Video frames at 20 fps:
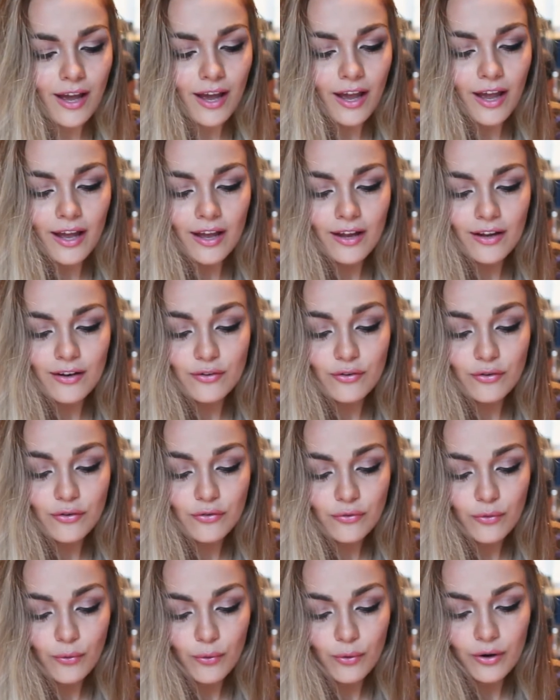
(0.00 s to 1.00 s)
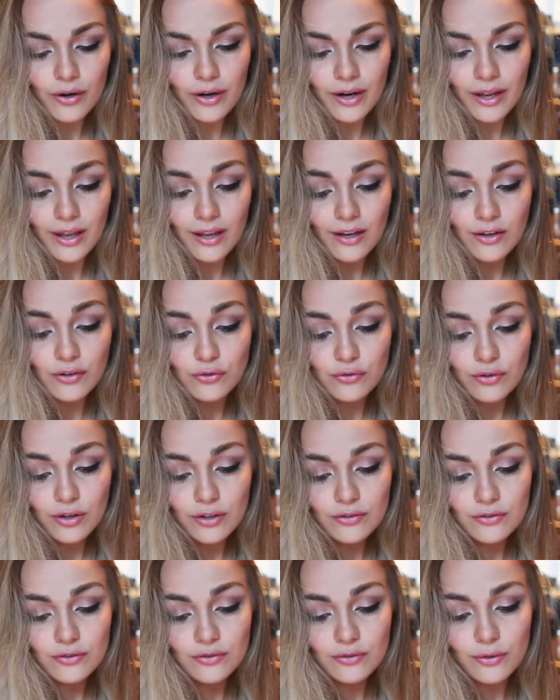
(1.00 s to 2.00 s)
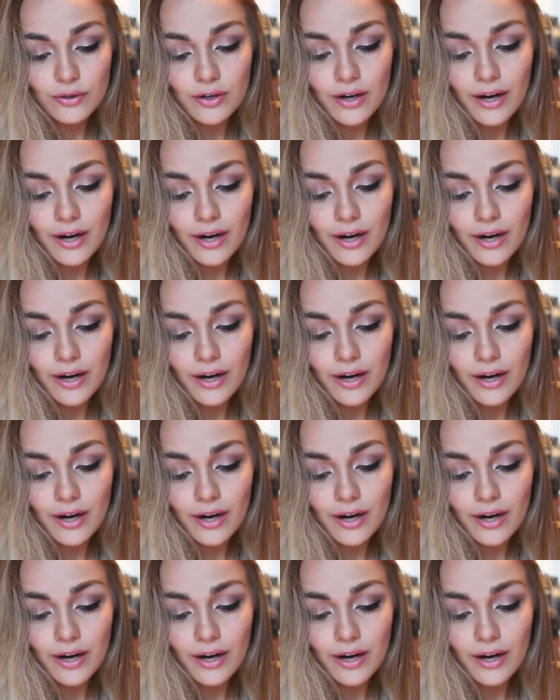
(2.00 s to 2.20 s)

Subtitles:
And for a drugstore,